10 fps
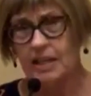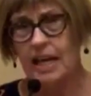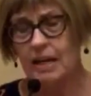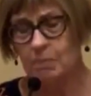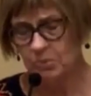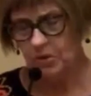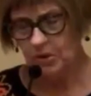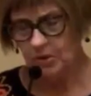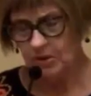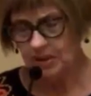and
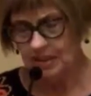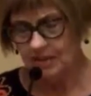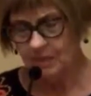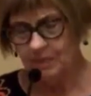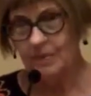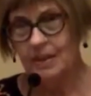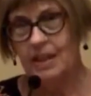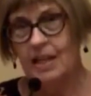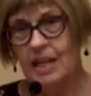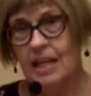bruised.
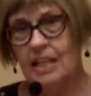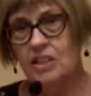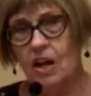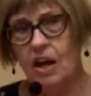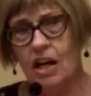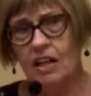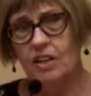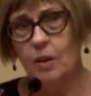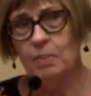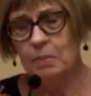It's all an
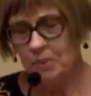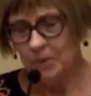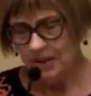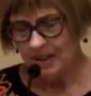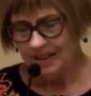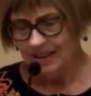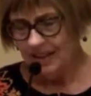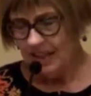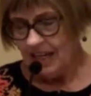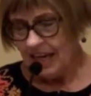open book,
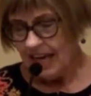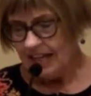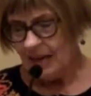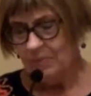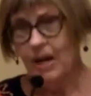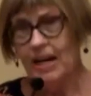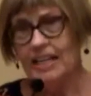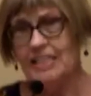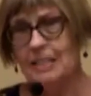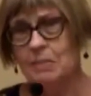and I'm ready
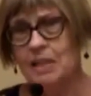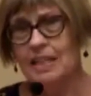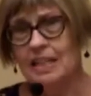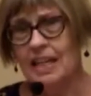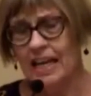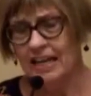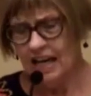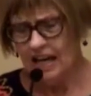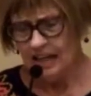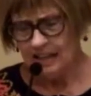to meet it head
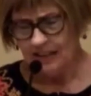on.